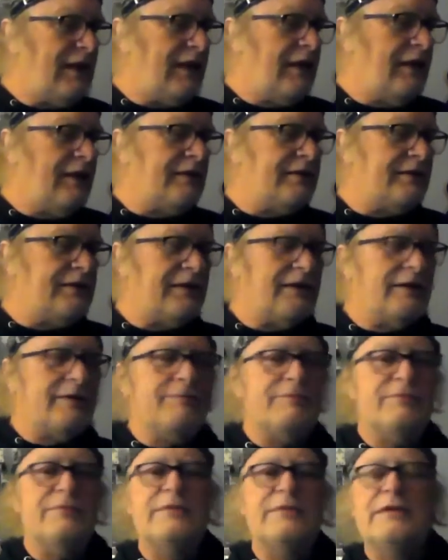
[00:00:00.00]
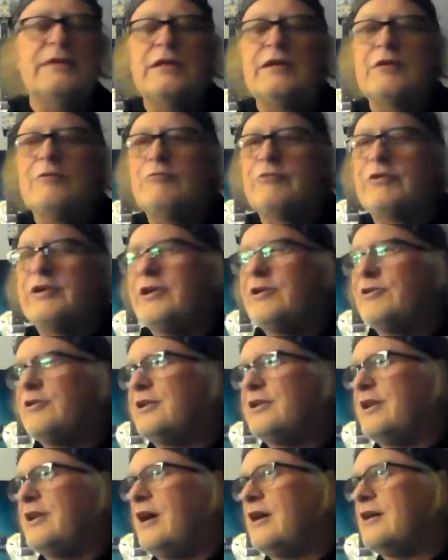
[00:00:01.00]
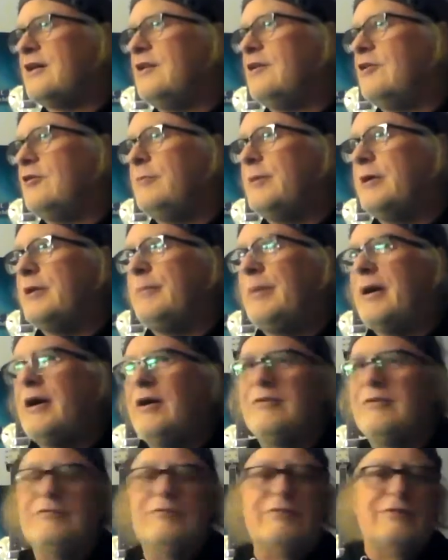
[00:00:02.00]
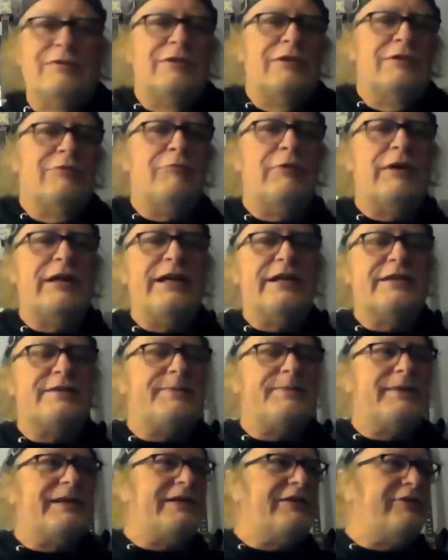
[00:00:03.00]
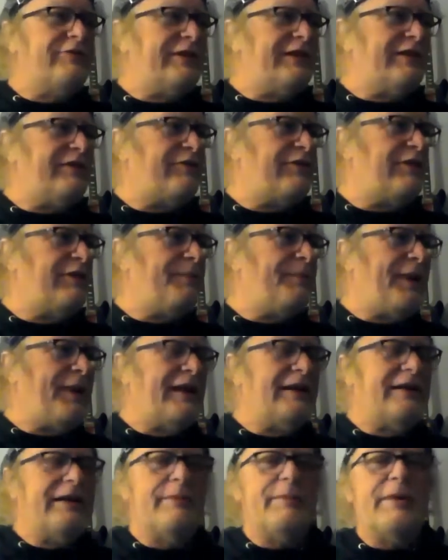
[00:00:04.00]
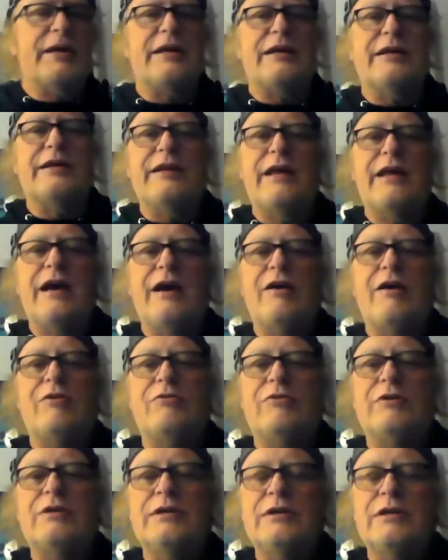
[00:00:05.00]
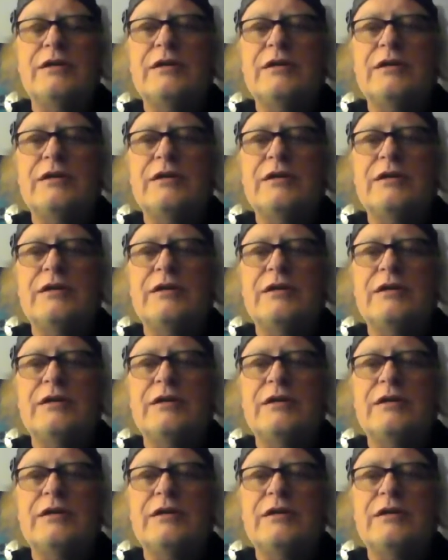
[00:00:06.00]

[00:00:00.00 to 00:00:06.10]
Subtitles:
and we're here to talk a little bit about what he's been doing during the pandemic and how